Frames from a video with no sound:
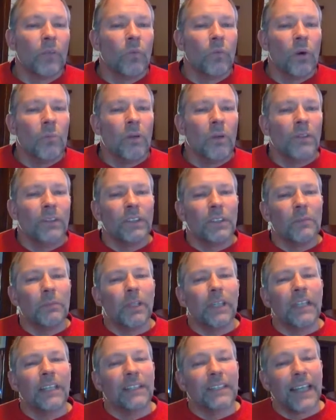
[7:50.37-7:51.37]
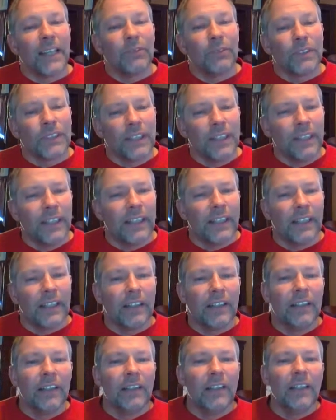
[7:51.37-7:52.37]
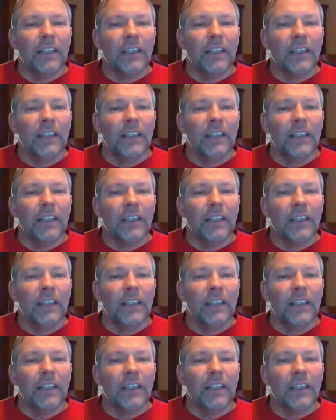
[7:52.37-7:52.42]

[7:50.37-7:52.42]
Well, mostly because I was there.